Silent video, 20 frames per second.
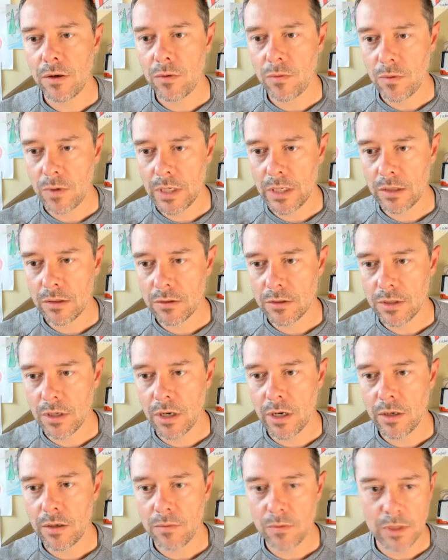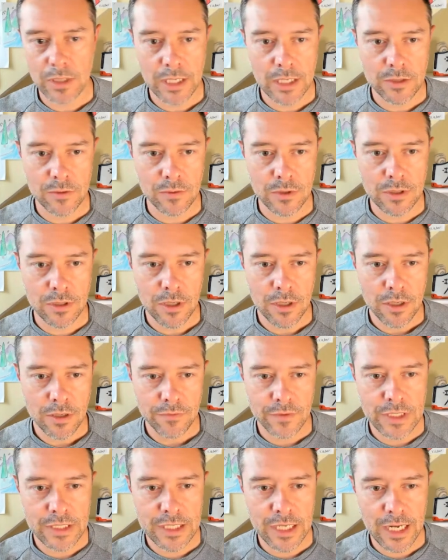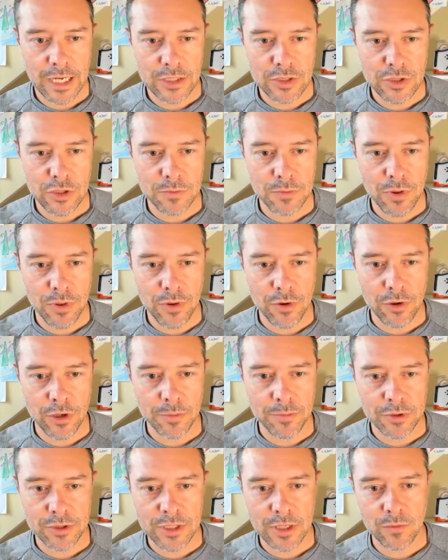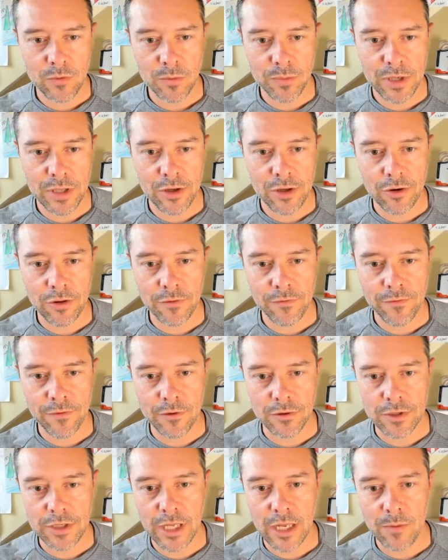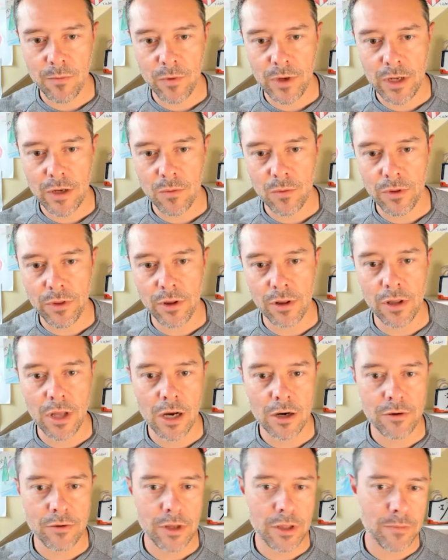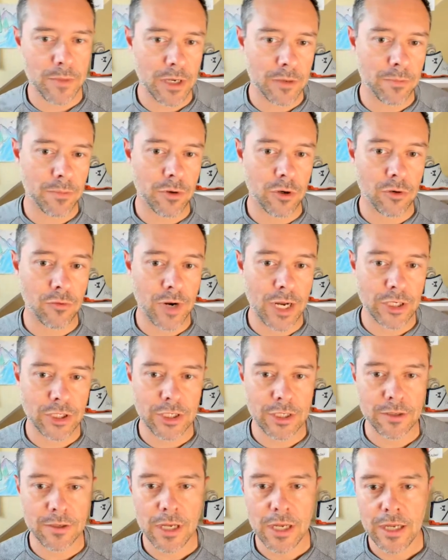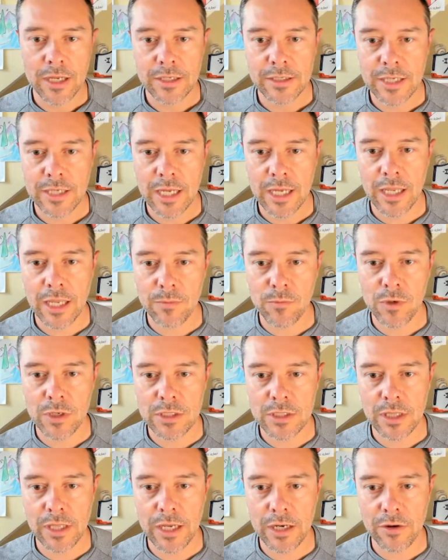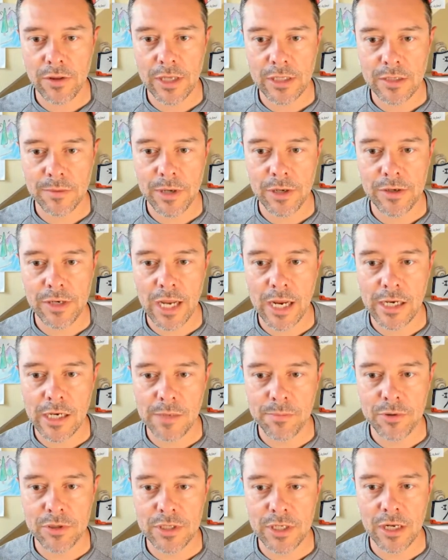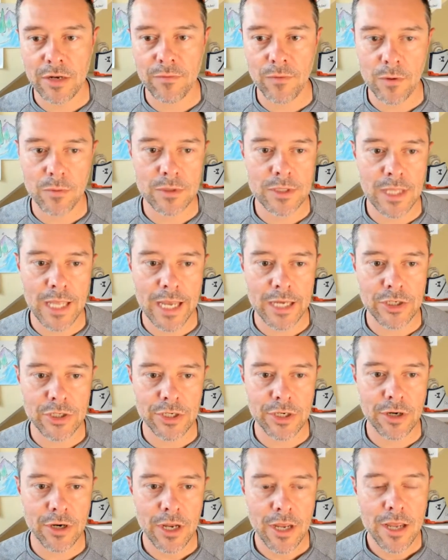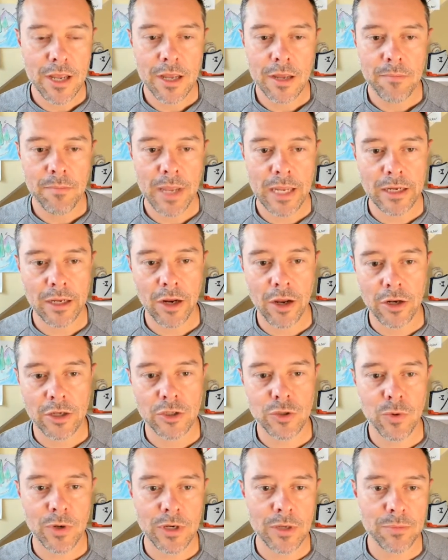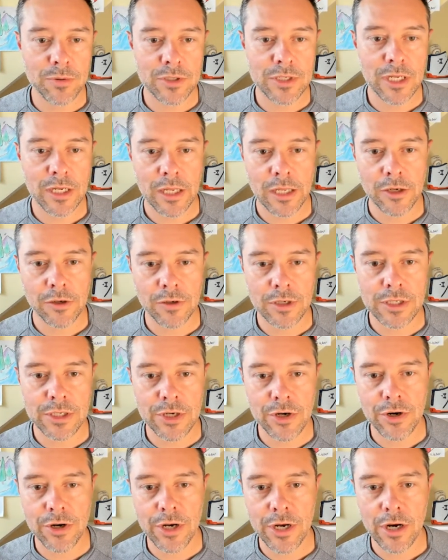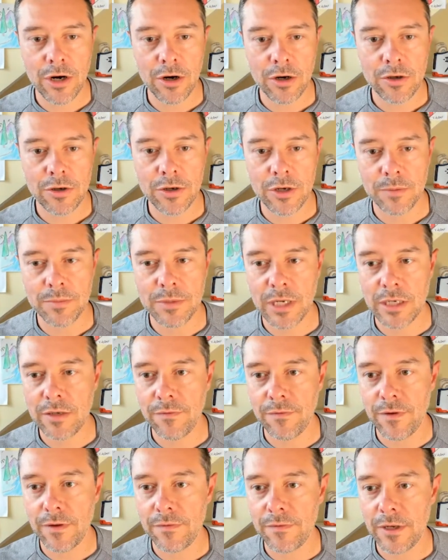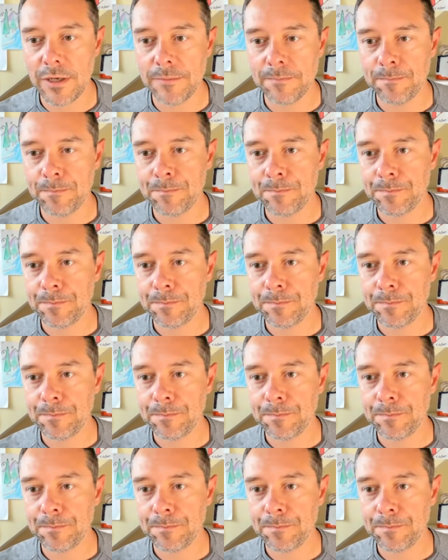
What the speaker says: Oh, wait, sorry. One last one. We just said, I assume 30% will be there on the first game week with the logarithmic progression. 10 game weeks later, that's about 90% of what was last year. Banking on a 20% increase year to year could update to 50.